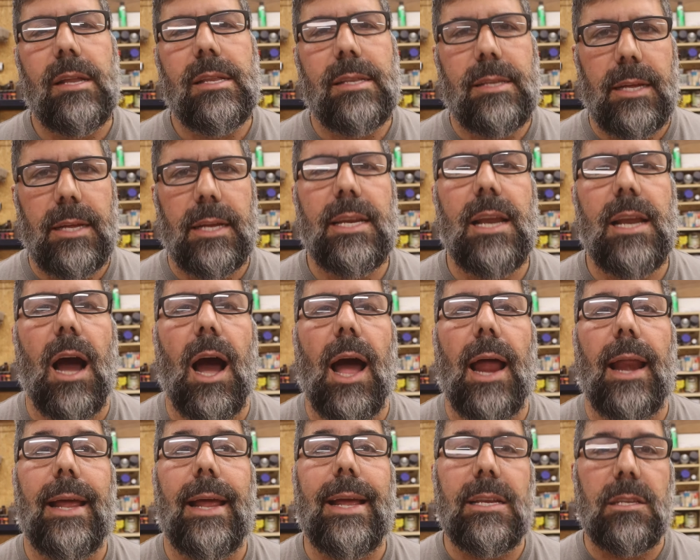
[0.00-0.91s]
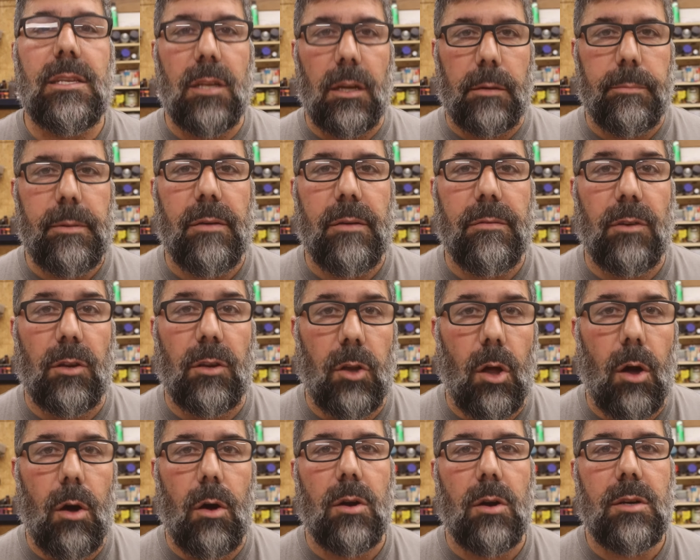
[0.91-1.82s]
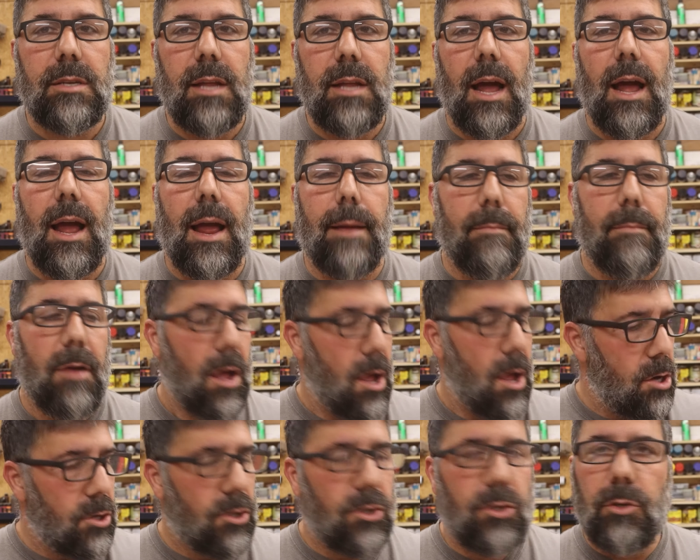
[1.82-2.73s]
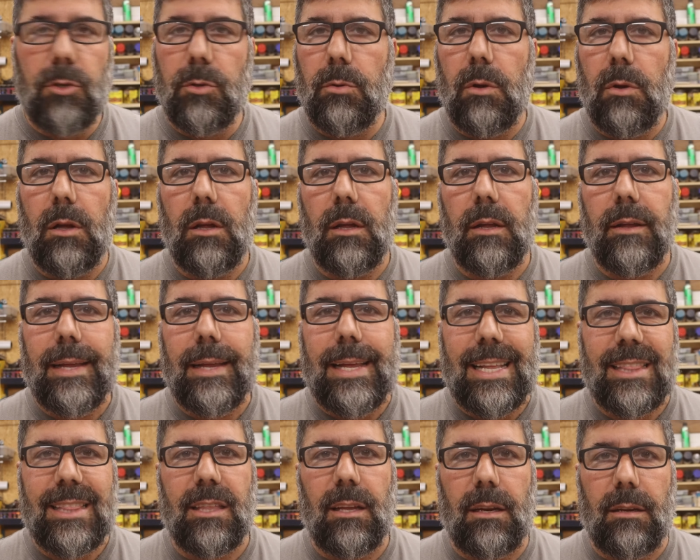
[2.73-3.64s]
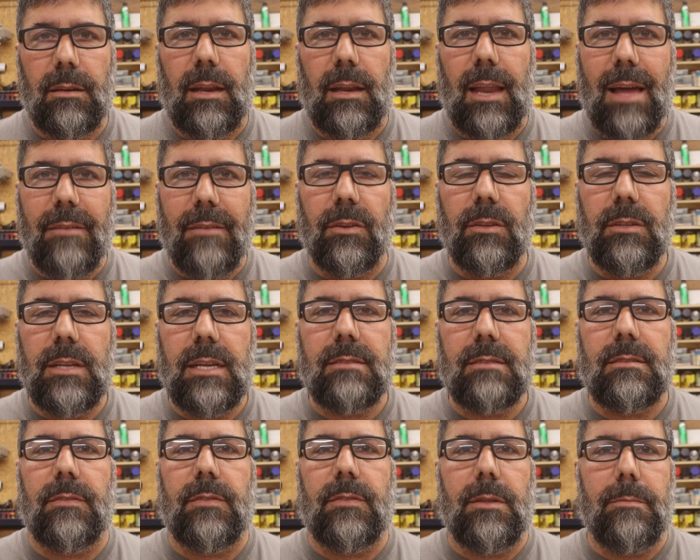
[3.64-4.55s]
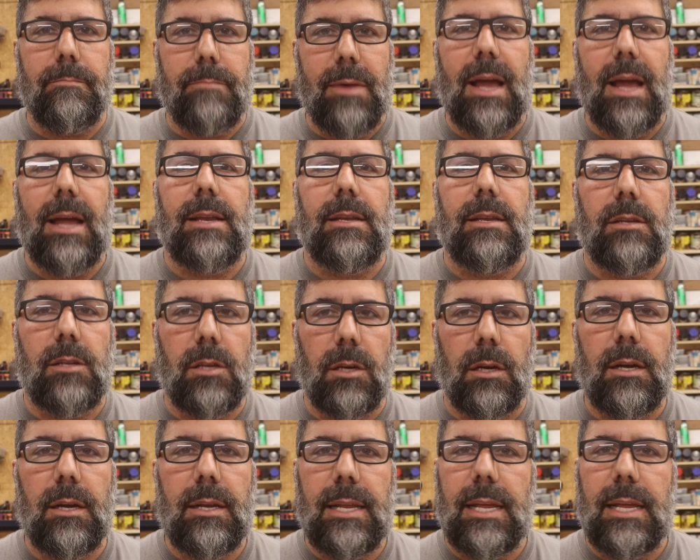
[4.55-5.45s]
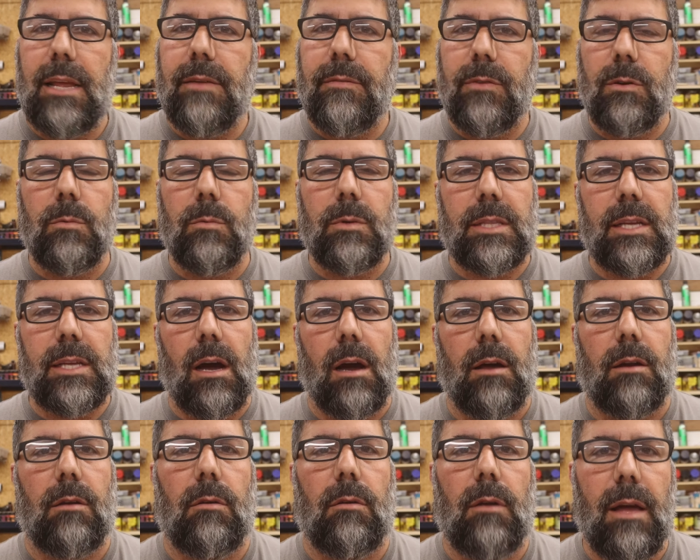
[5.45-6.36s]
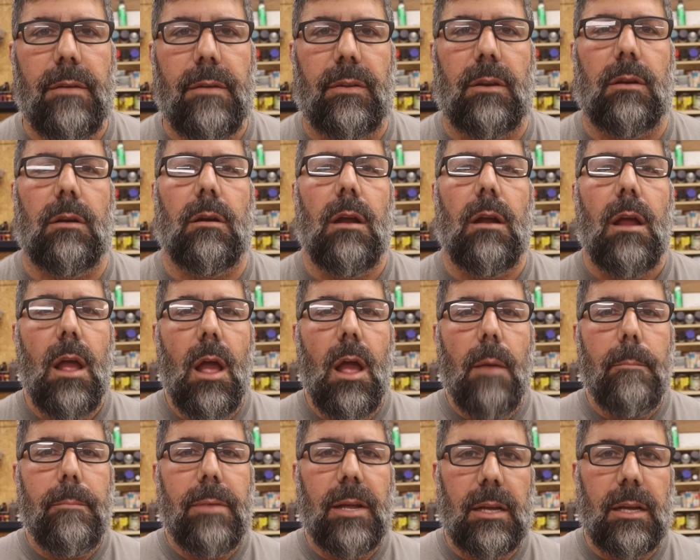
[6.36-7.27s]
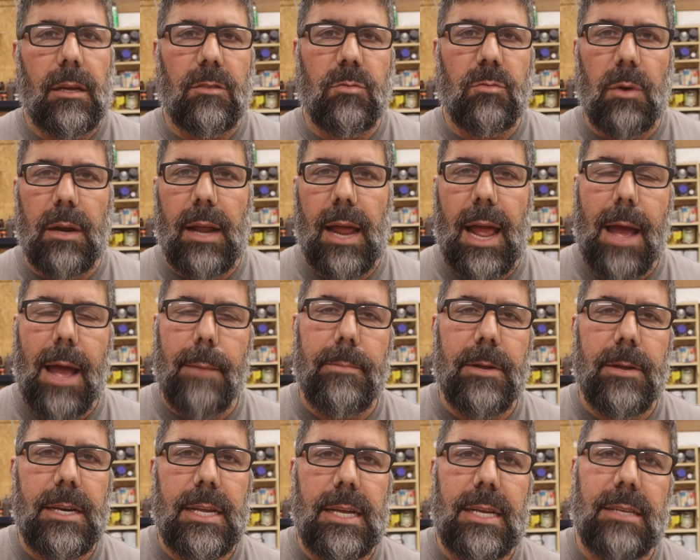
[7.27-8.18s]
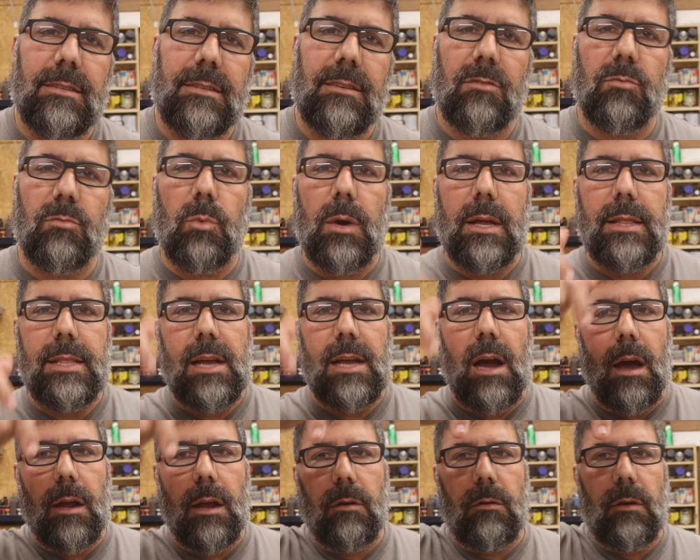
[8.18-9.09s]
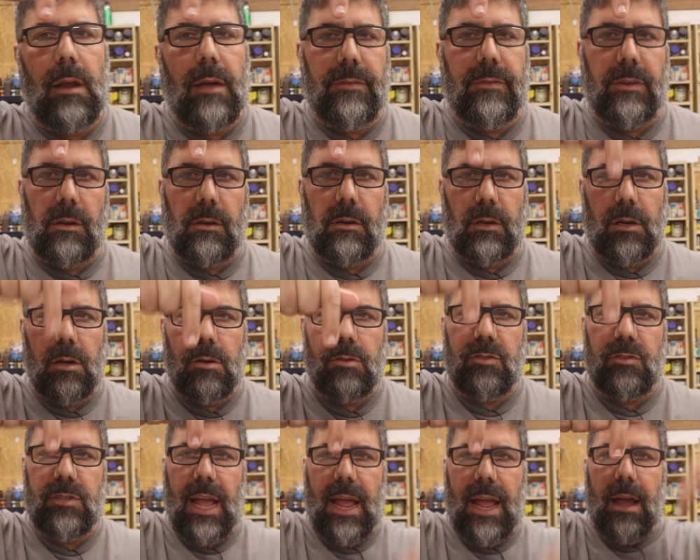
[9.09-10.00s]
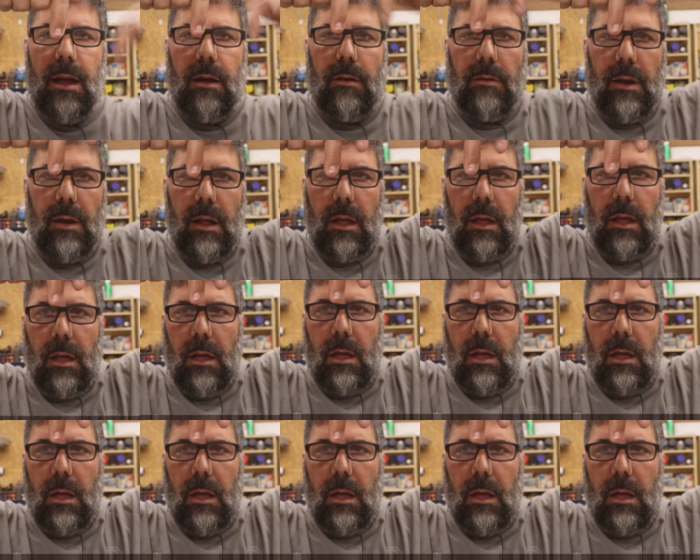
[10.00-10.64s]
it did not. It took me a long time to get the levelness of the bed good, even with the auto leveler. Because what happened is when the auto leveler goes down,